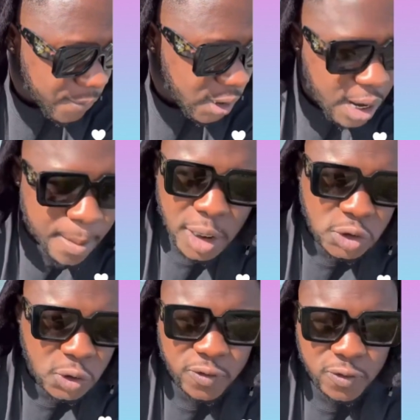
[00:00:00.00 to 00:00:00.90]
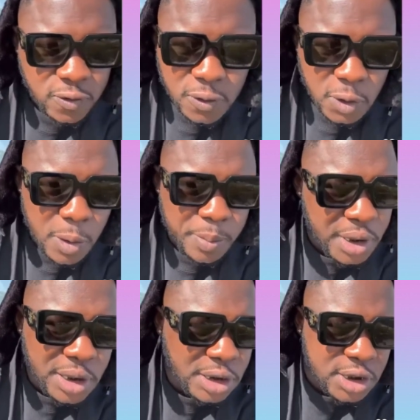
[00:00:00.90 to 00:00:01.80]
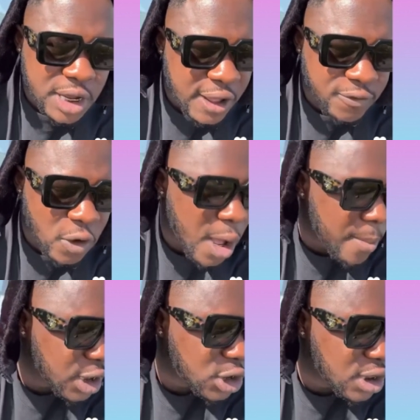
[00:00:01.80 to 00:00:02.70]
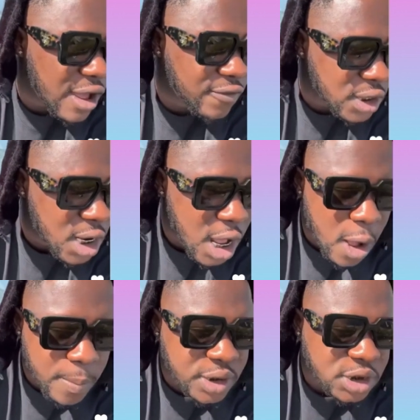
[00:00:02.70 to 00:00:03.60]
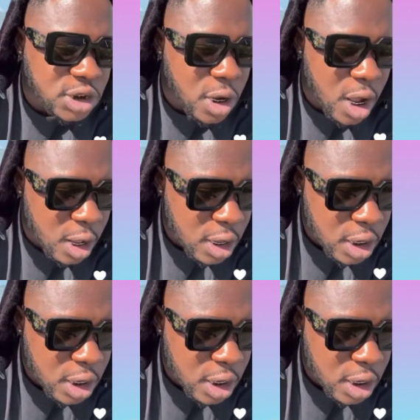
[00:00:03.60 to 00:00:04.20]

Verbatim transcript: the amount of companies you have or how much you have and how busy you are,